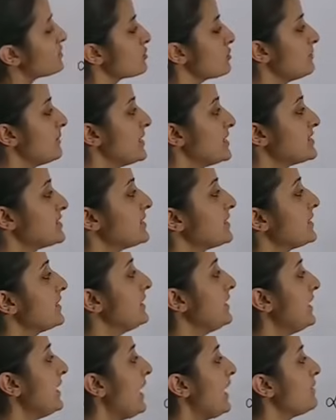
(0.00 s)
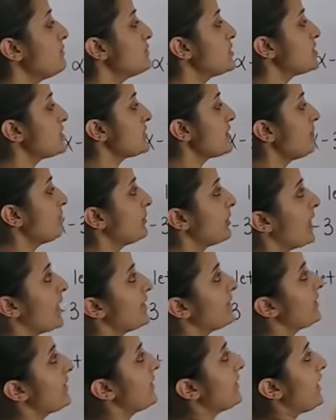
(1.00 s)
So basically I'm just
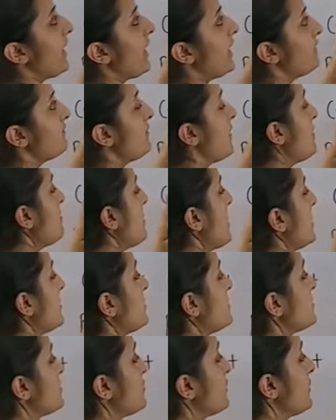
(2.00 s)
subtracting alpha minus